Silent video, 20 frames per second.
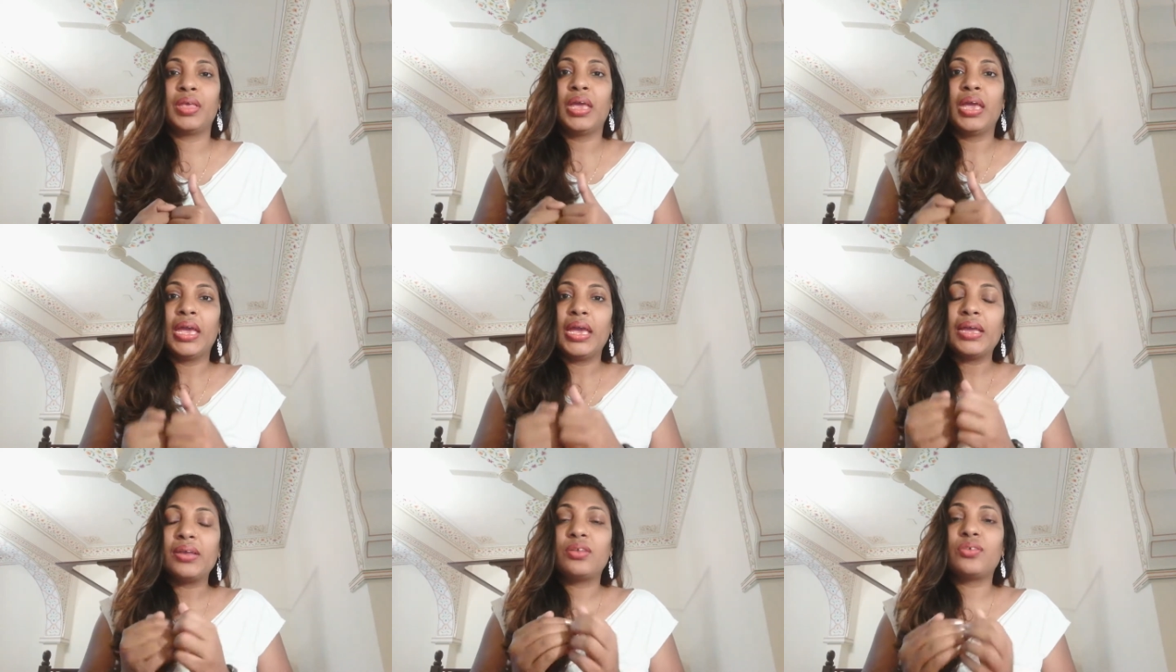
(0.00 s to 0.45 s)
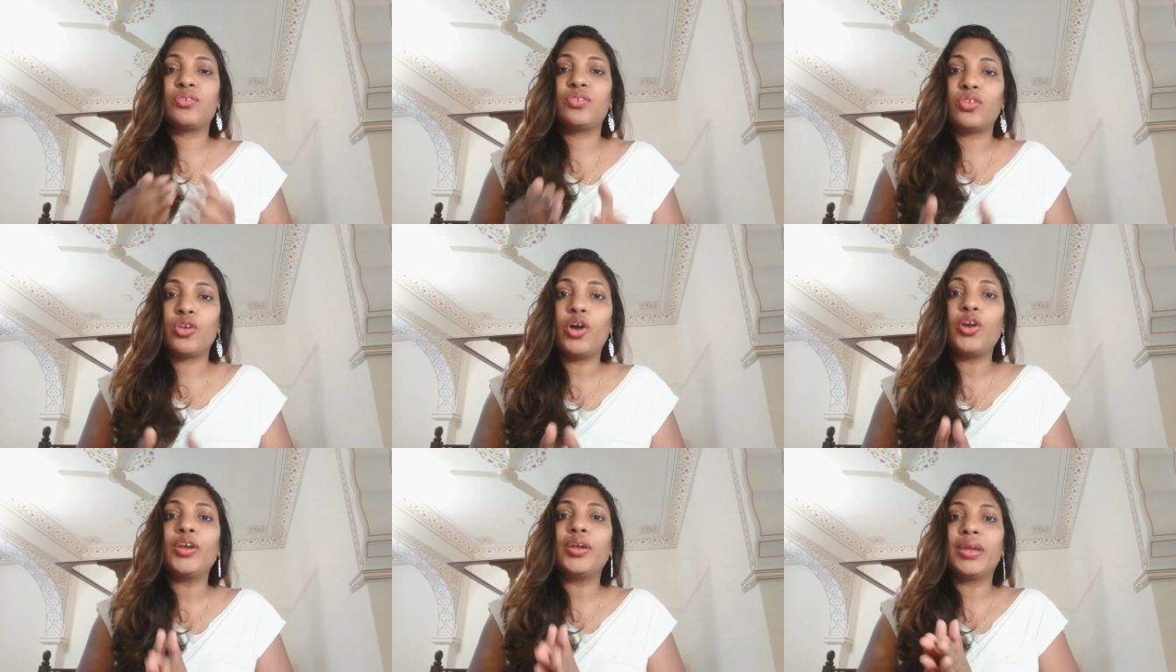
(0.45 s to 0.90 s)
It is
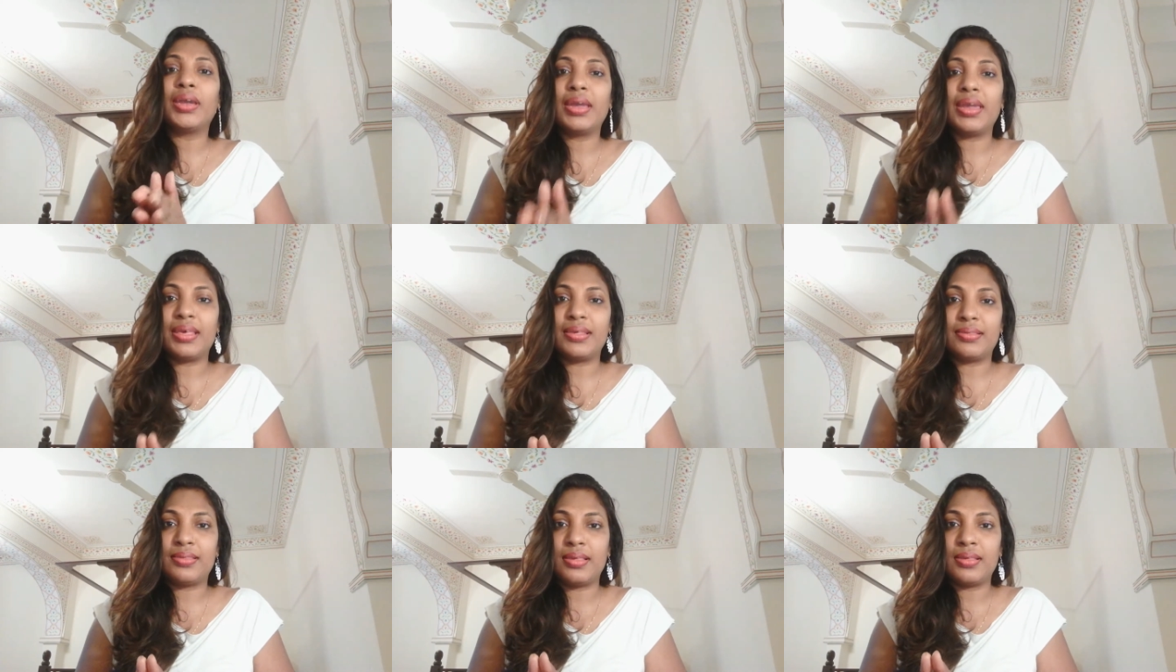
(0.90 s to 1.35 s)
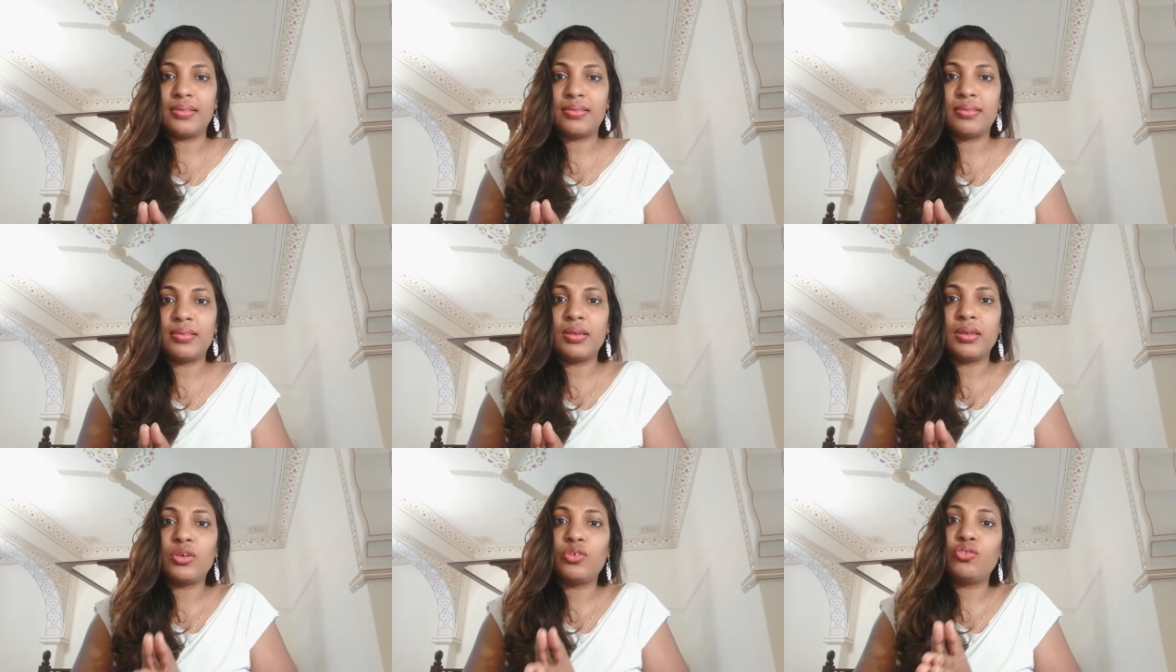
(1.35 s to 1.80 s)
not
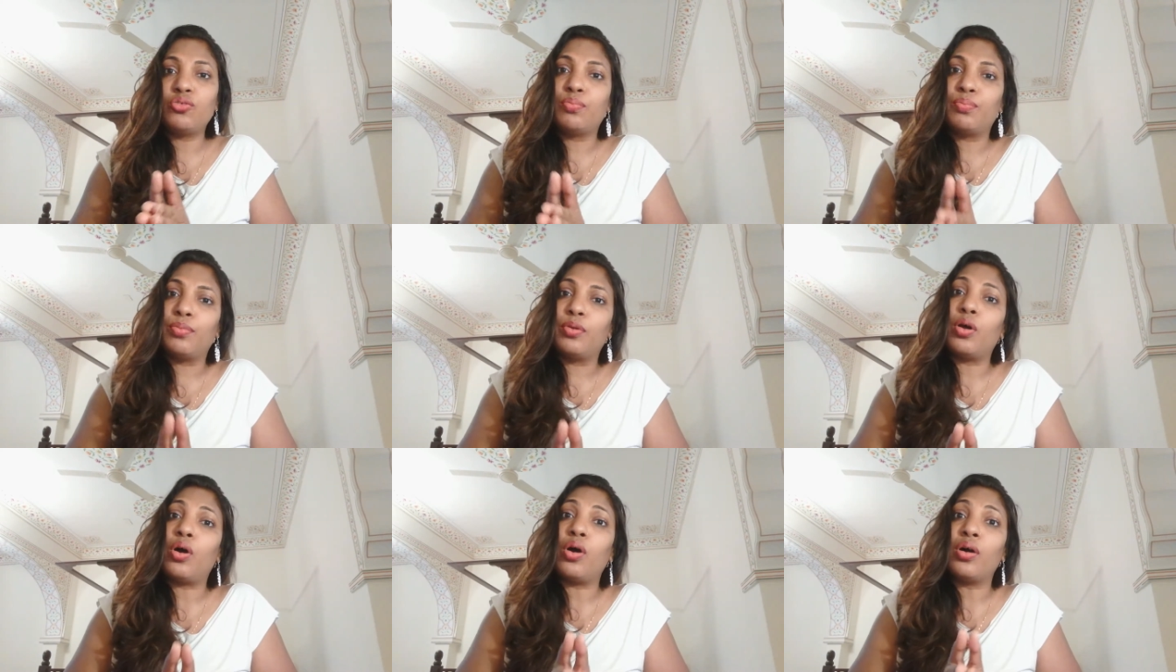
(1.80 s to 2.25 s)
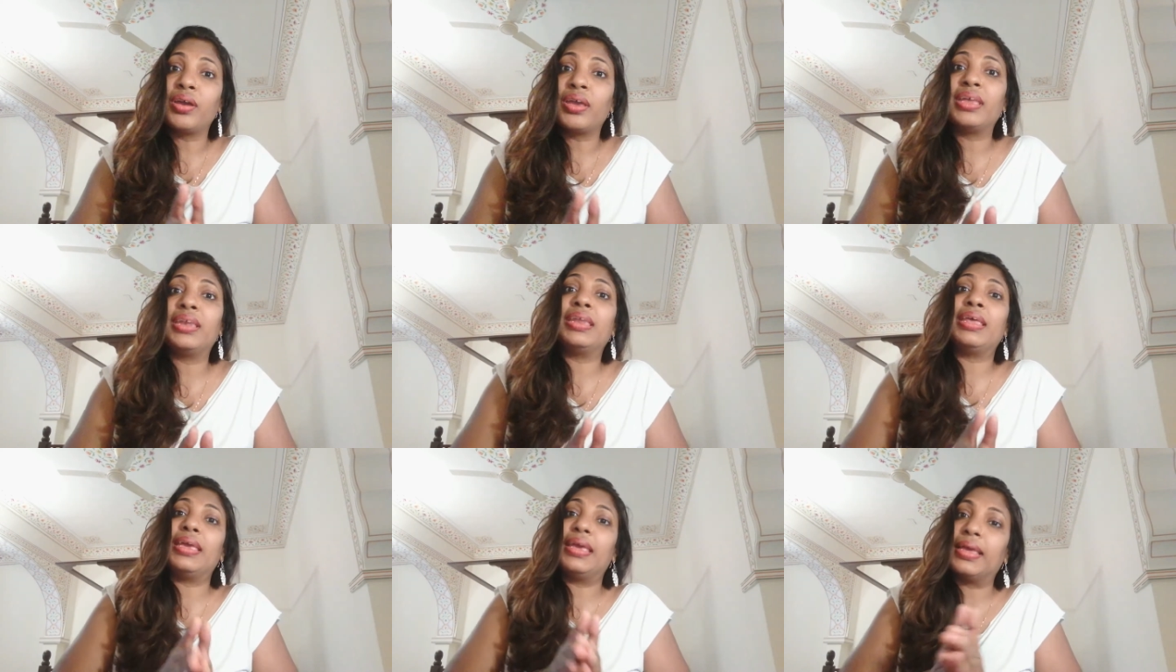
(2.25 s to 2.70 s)
necessary to blog
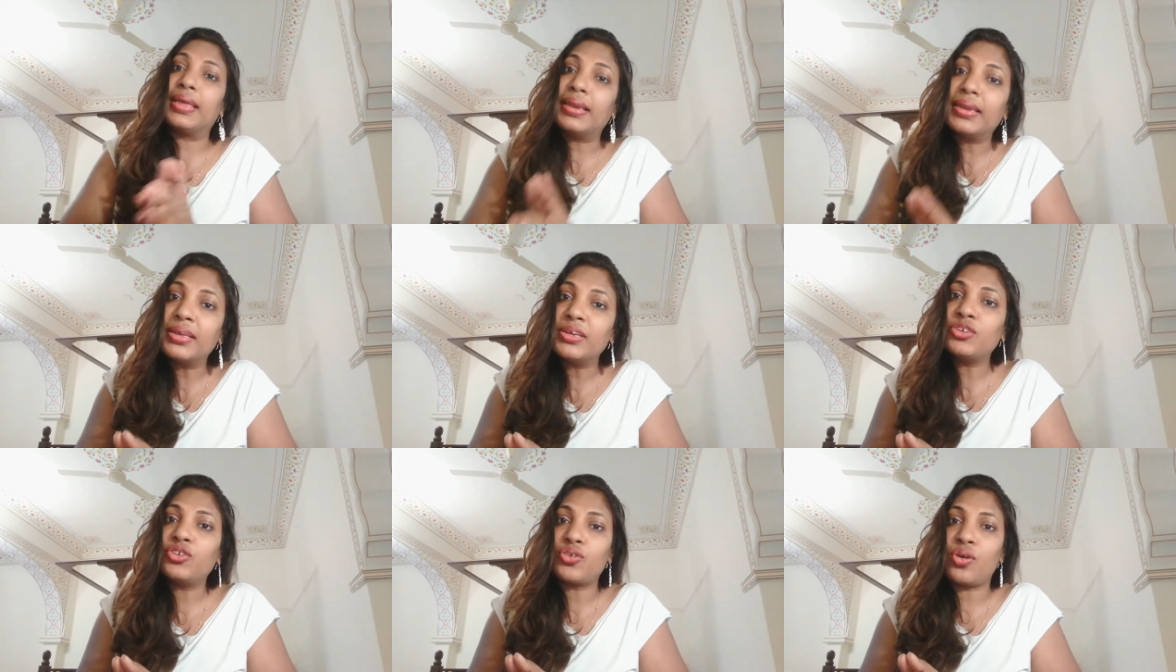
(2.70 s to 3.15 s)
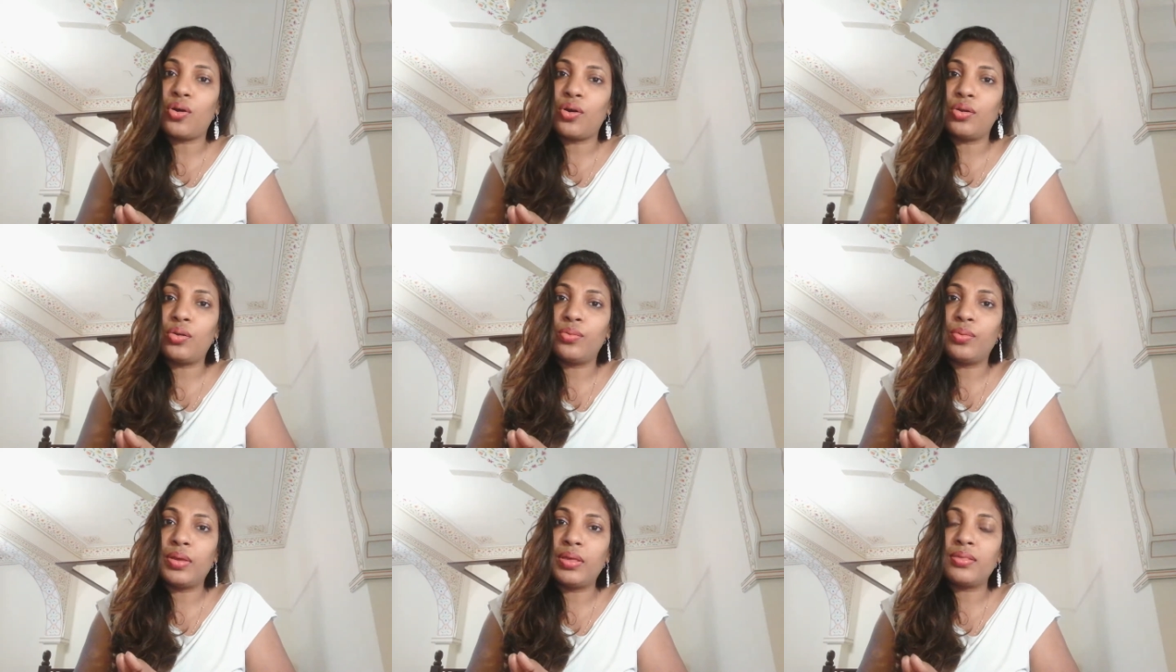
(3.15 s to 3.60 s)
in English
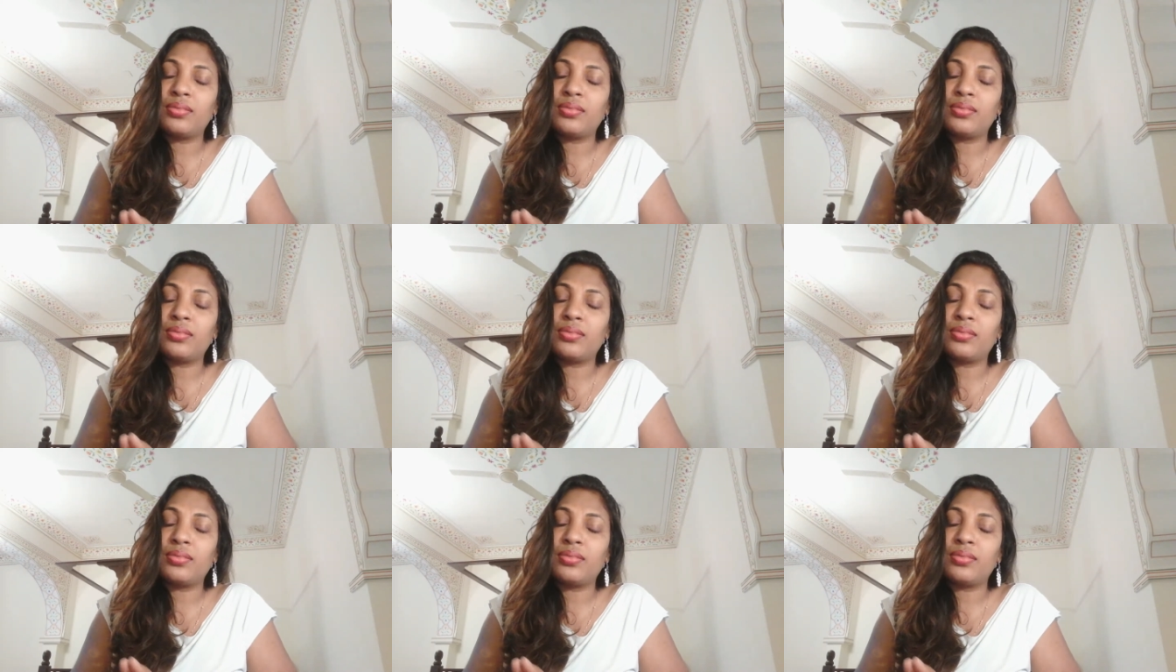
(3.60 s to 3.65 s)
always.